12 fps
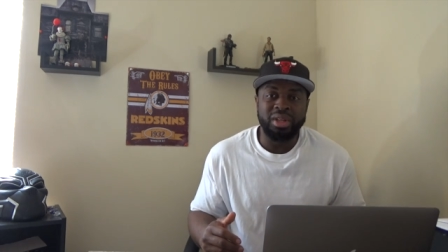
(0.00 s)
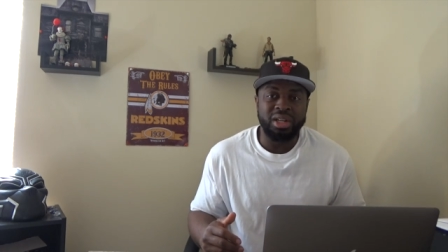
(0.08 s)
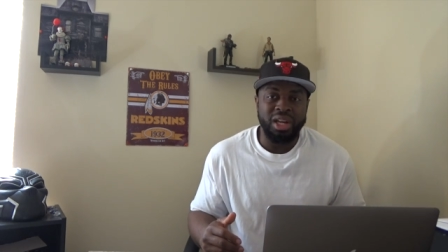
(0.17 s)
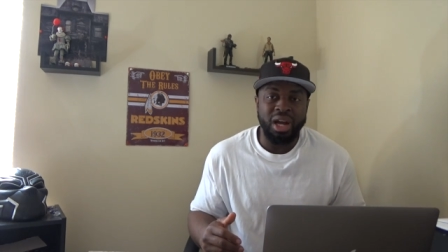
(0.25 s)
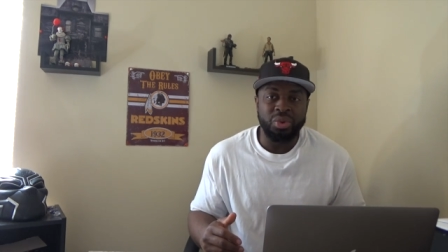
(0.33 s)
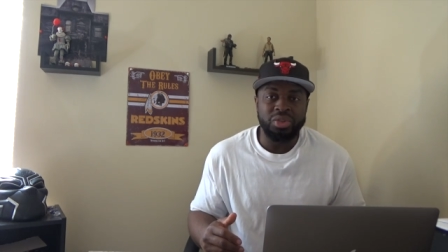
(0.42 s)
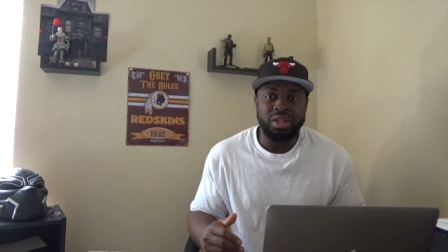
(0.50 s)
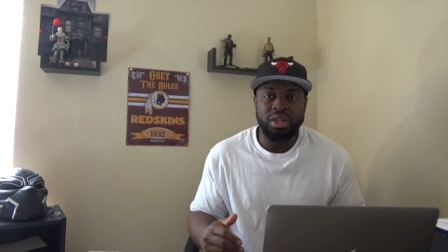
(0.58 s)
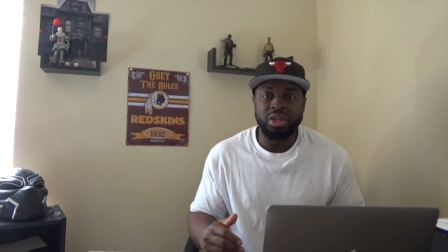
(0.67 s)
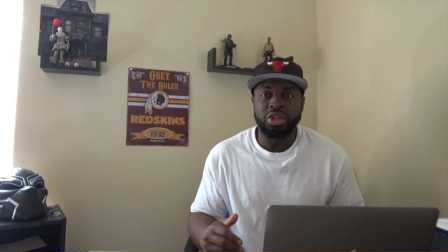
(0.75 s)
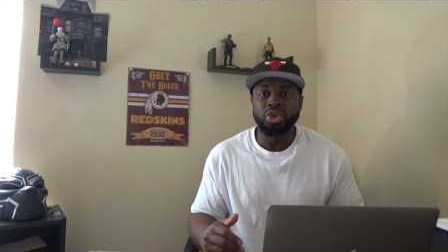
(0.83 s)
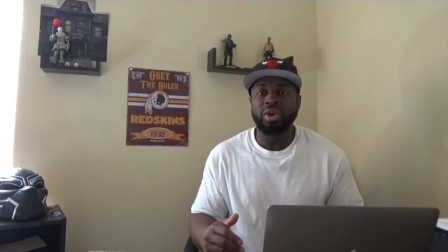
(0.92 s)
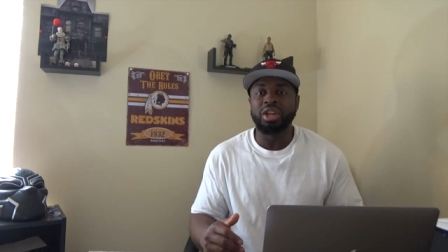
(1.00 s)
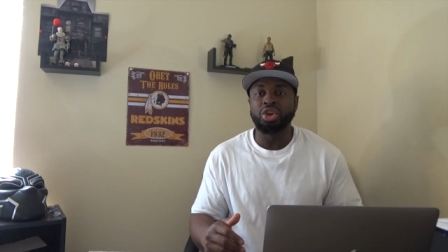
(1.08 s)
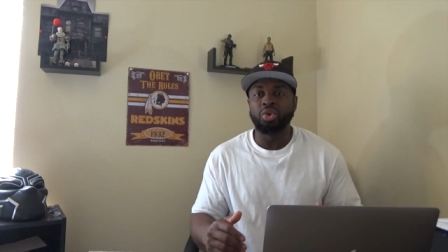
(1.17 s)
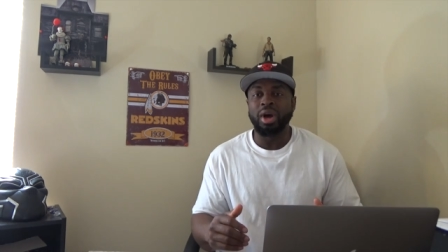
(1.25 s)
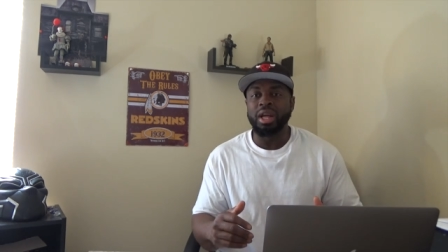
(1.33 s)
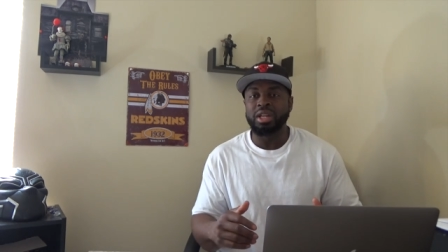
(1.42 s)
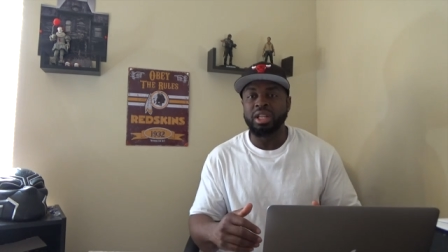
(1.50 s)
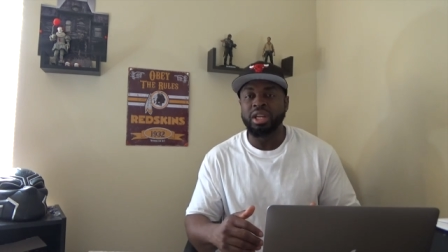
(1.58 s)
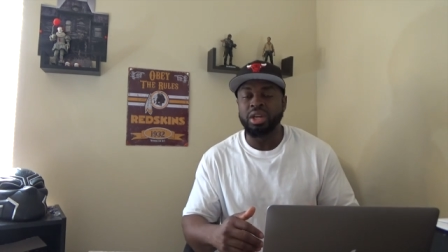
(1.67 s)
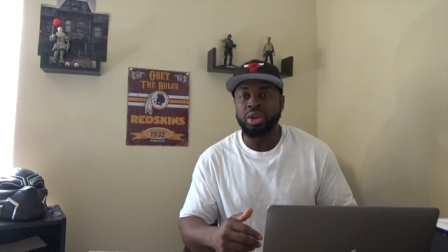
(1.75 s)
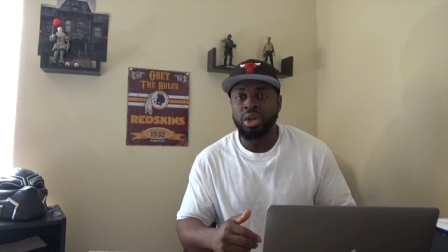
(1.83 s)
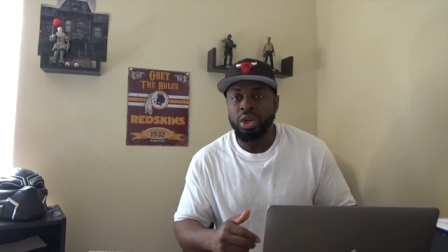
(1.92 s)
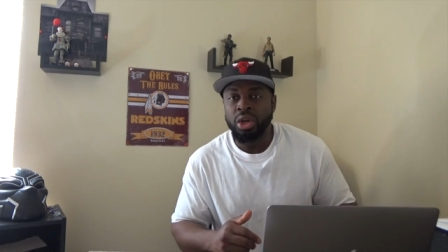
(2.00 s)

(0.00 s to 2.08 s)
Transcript: be announced. You had no idea